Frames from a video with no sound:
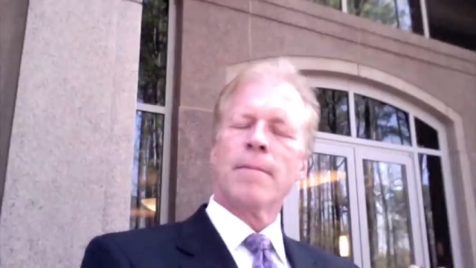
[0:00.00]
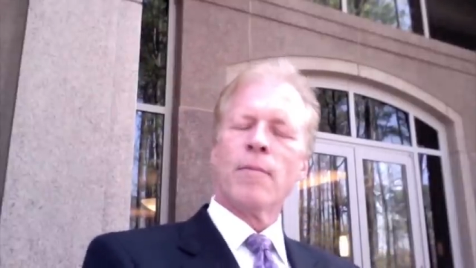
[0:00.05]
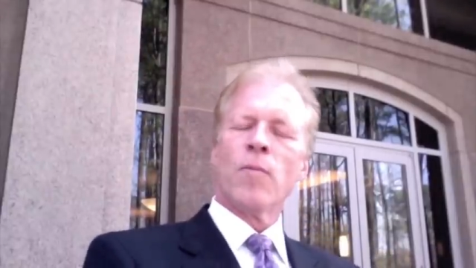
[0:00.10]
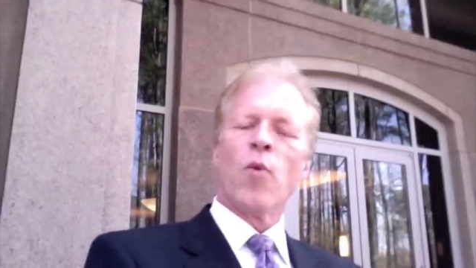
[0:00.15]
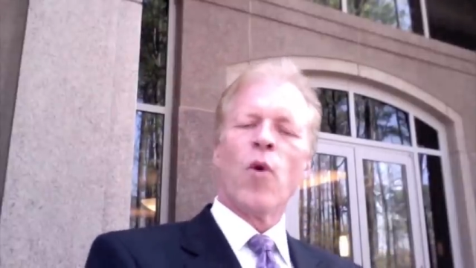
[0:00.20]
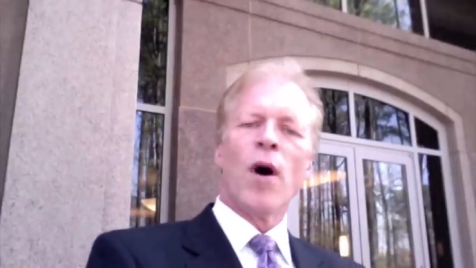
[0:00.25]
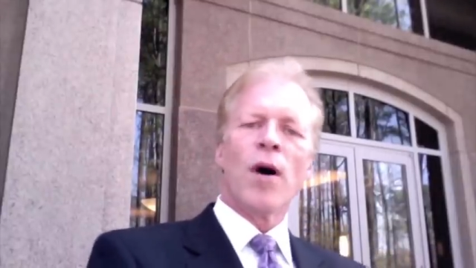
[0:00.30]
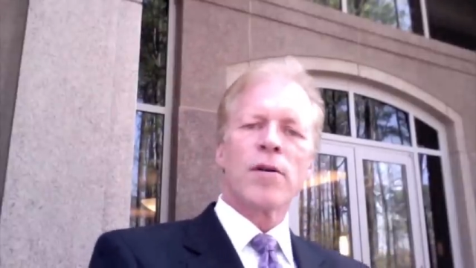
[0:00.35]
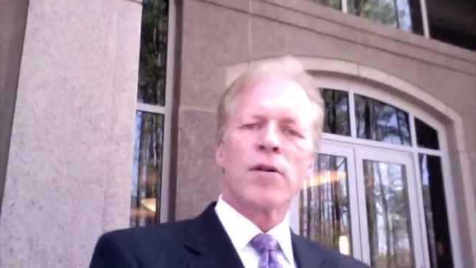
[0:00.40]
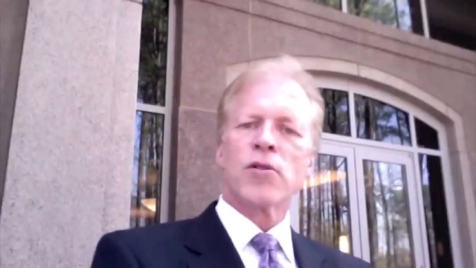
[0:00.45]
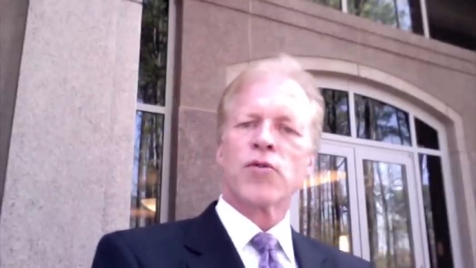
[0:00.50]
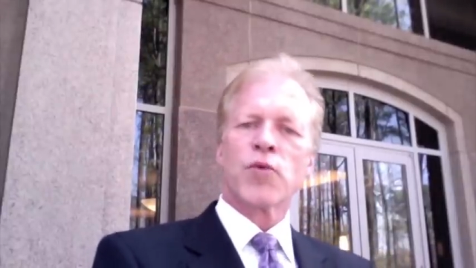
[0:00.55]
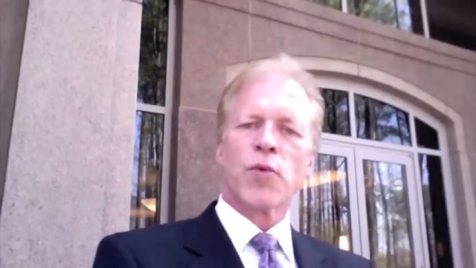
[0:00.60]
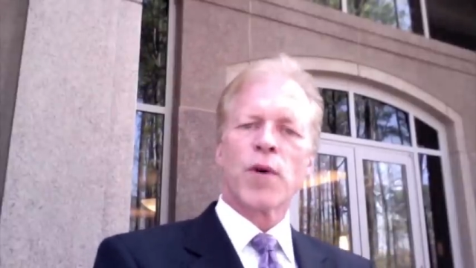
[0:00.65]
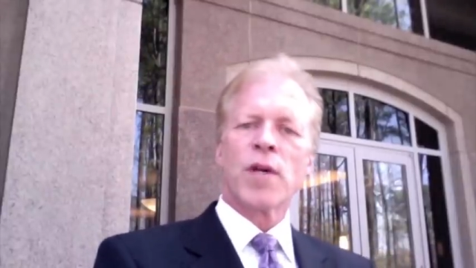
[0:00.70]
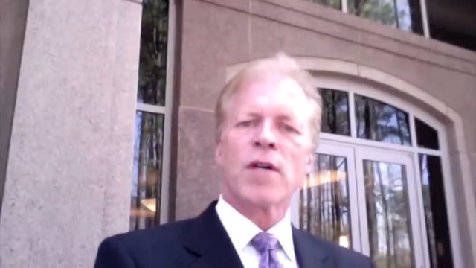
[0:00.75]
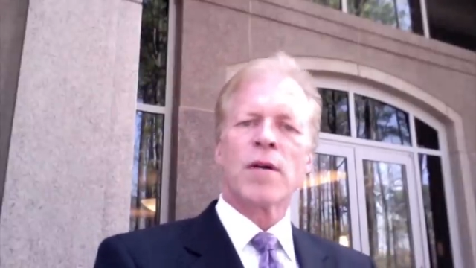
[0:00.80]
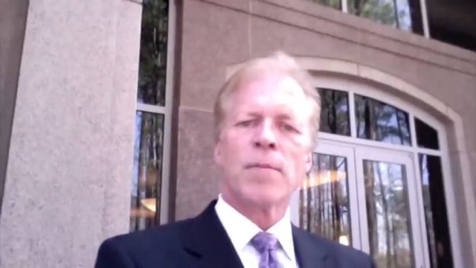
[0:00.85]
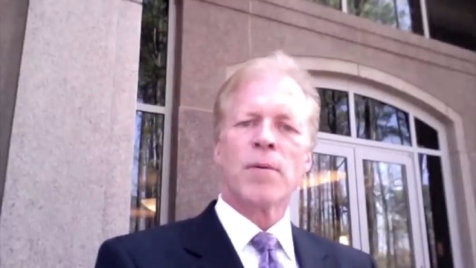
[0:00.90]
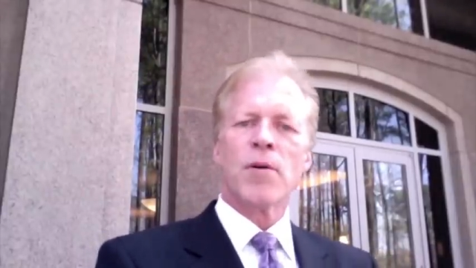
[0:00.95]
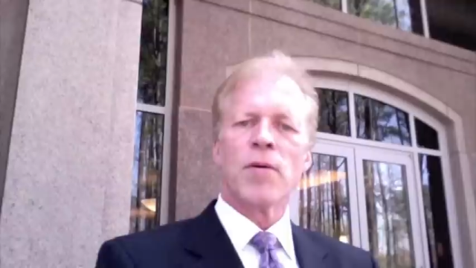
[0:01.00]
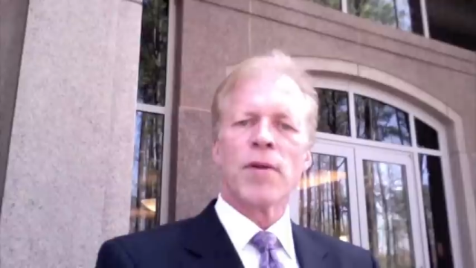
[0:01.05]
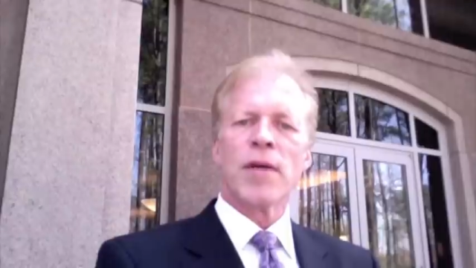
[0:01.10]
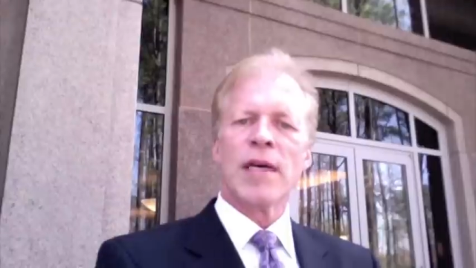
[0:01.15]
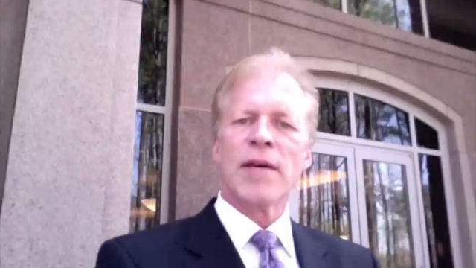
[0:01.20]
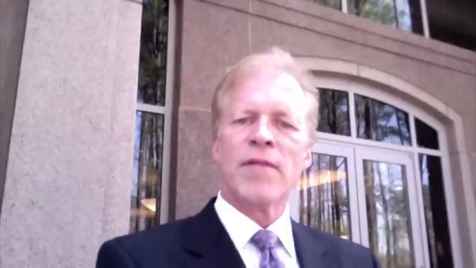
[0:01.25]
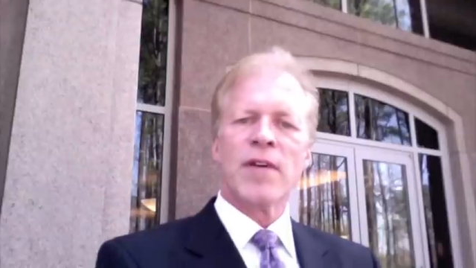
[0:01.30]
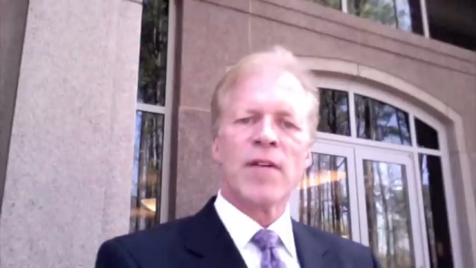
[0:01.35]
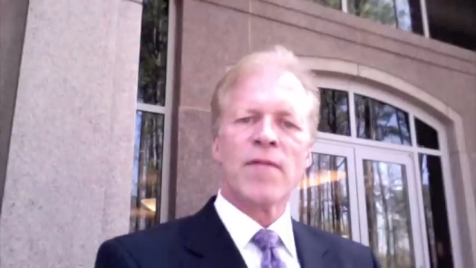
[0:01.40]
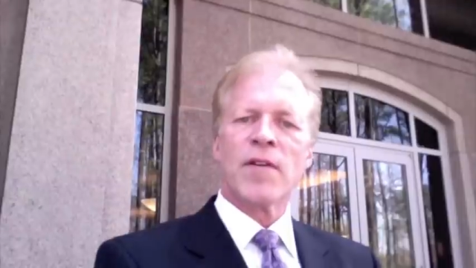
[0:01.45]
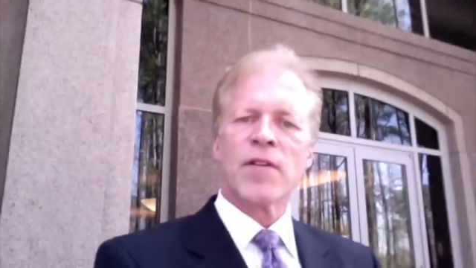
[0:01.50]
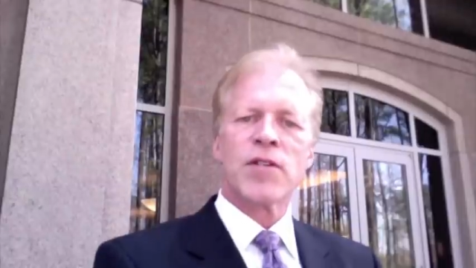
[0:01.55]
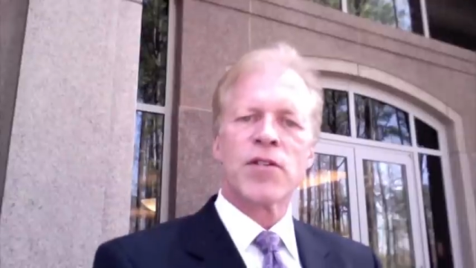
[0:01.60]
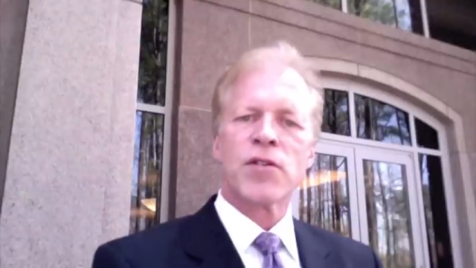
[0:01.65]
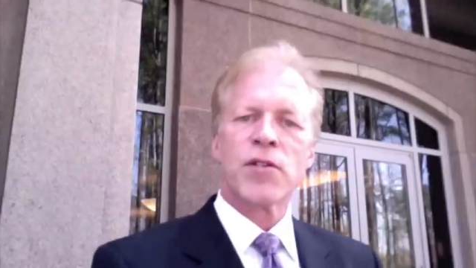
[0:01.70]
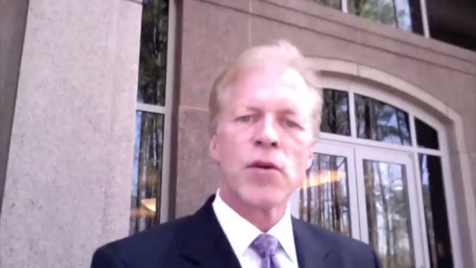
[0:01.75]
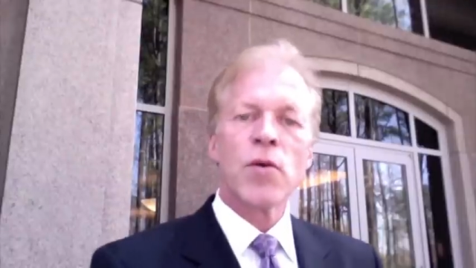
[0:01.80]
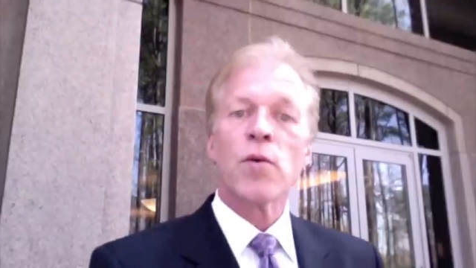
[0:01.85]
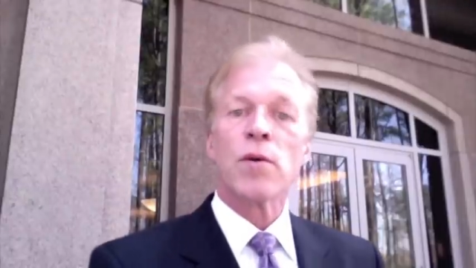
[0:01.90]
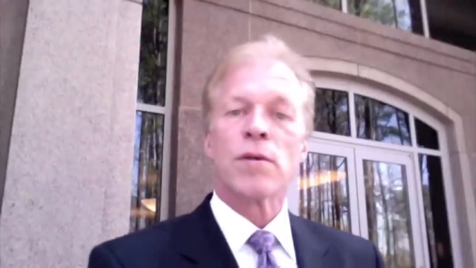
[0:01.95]
water drinkable, even if it's
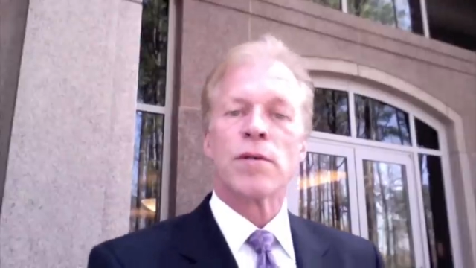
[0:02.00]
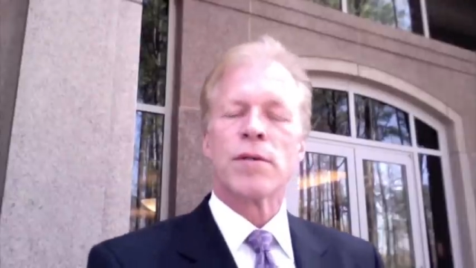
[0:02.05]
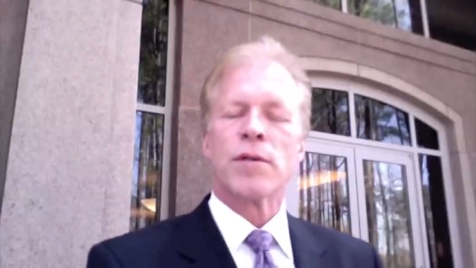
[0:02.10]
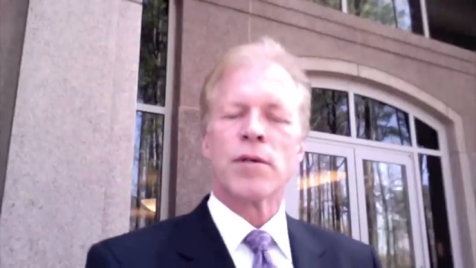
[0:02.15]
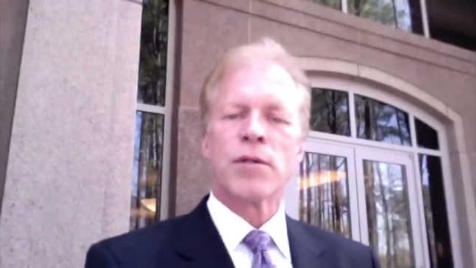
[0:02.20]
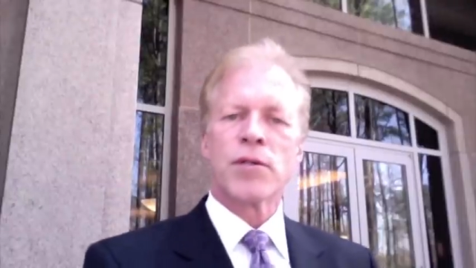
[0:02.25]
sewer,